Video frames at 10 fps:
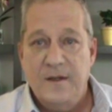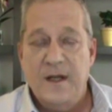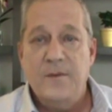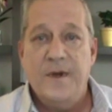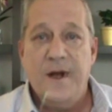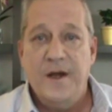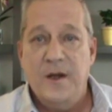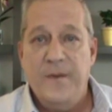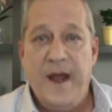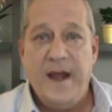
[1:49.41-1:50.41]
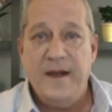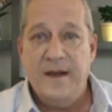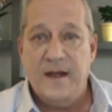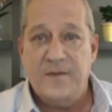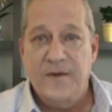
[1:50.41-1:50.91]
Then we're going to go
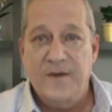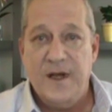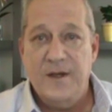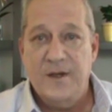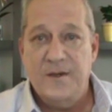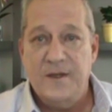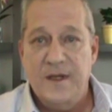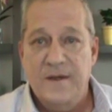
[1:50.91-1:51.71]
back, as we've done those